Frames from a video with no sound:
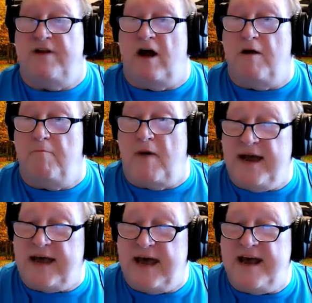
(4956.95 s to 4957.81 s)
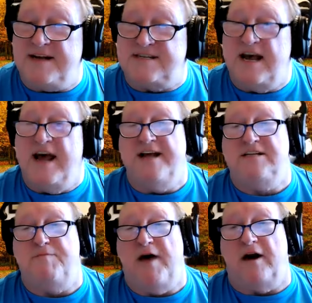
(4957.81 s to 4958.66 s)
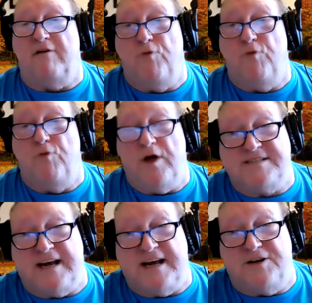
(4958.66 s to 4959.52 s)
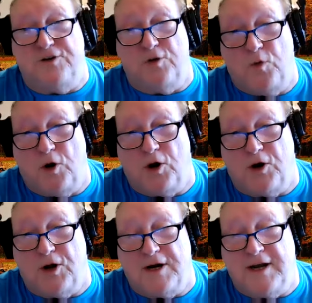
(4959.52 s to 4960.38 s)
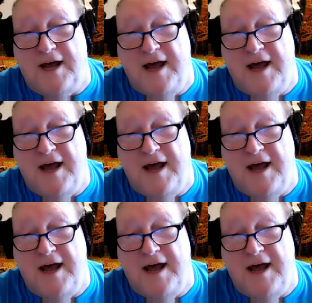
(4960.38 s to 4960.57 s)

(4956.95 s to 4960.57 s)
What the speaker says: Now, in my case, it's a matter of witnessing to the world.